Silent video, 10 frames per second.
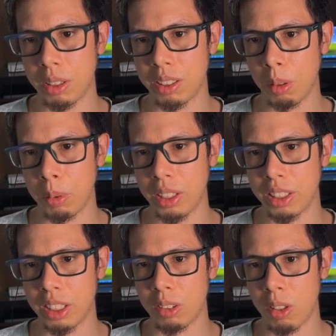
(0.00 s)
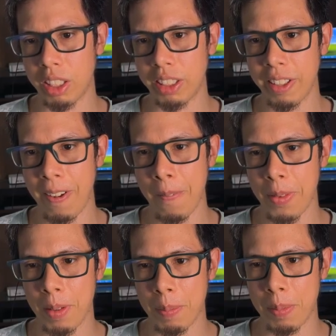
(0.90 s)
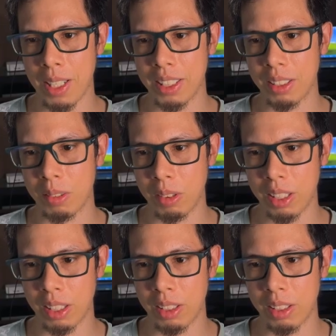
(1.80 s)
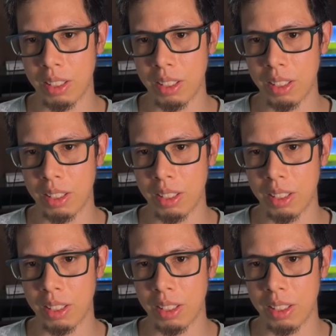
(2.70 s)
Is obviously disordered, but we can